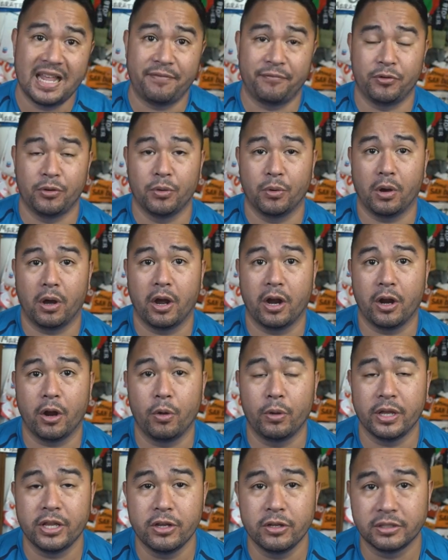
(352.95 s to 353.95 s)
if you are
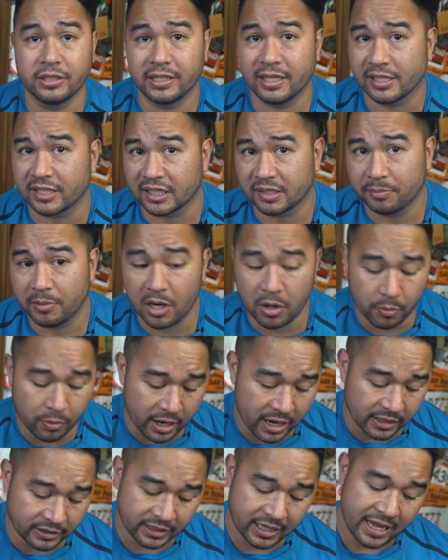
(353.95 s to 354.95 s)
only using it as a
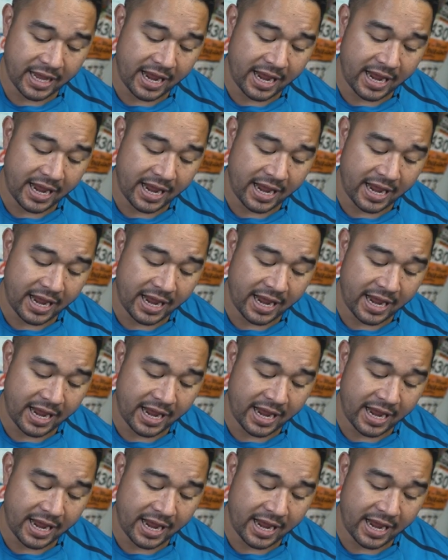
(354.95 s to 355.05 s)
smartwatch,